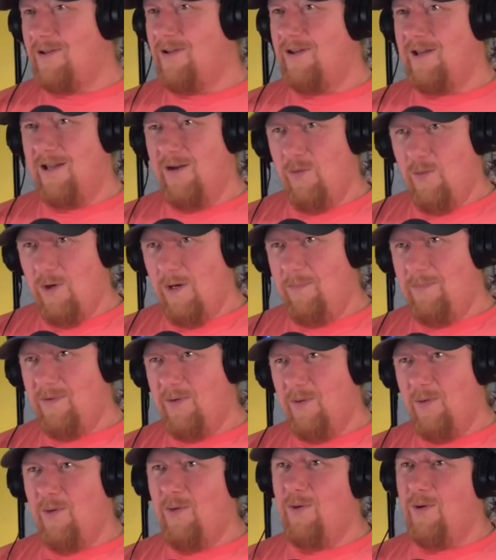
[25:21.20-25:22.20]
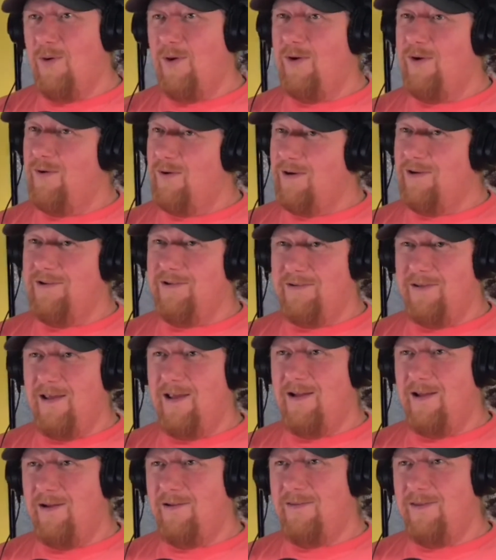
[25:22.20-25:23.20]
to get whooped, or you're going to
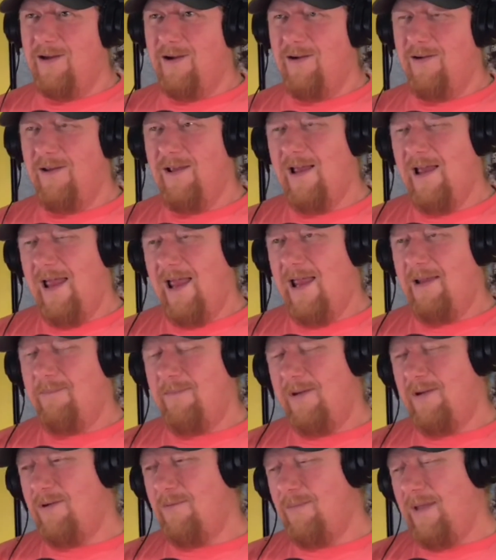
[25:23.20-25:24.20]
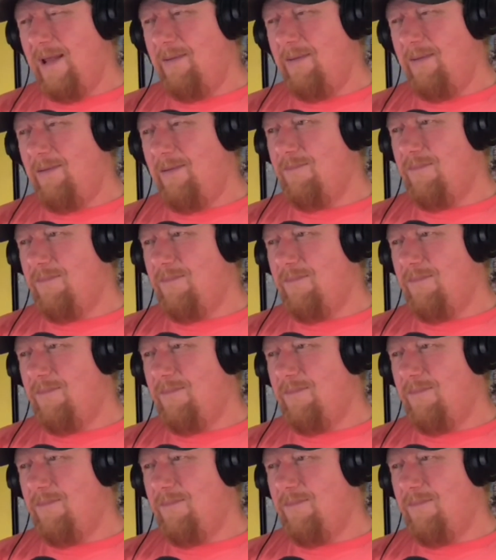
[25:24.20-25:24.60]
stand out there, and you know maybe